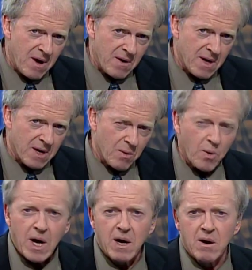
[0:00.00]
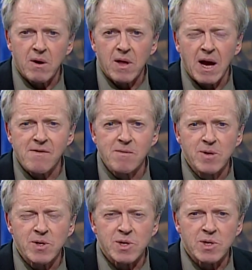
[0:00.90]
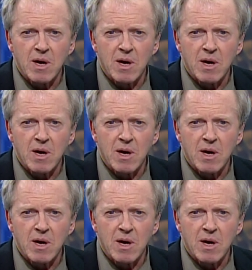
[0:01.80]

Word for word: area where the government's